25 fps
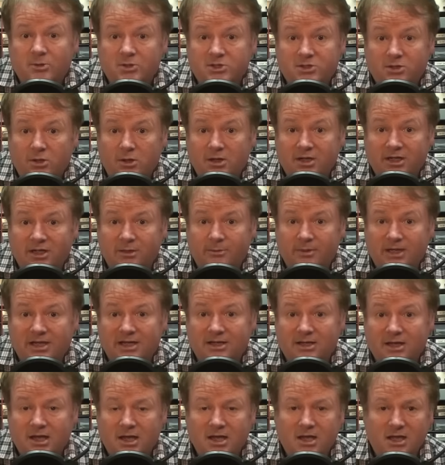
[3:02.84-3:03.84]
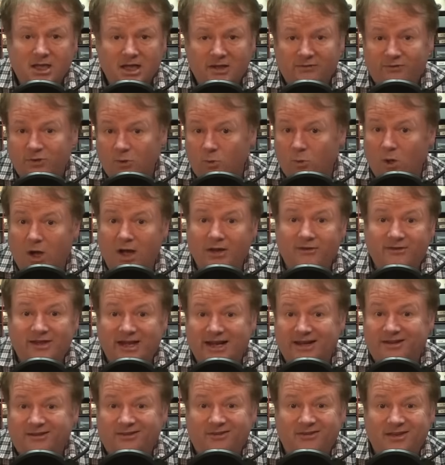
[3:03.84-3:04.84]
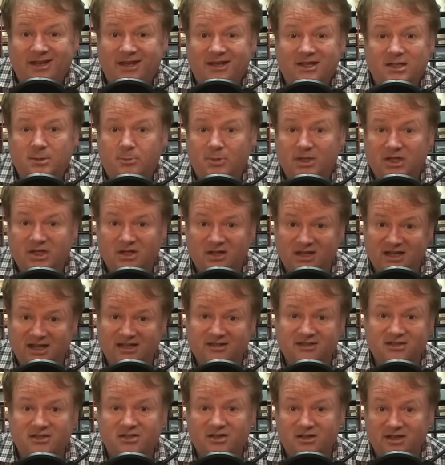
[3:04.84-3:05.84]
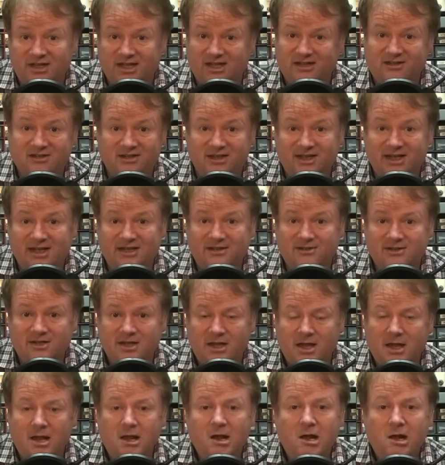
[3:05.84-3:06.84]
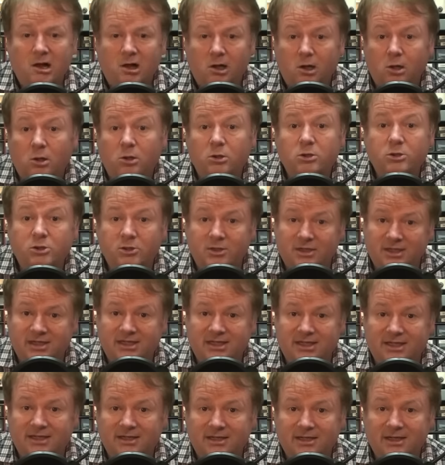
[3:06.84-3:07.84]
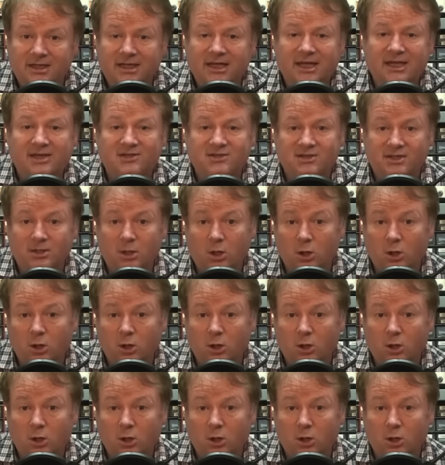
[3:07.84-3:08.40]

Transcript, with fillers: I was talking about. If you want that thing to be connected to the internet, all you need is an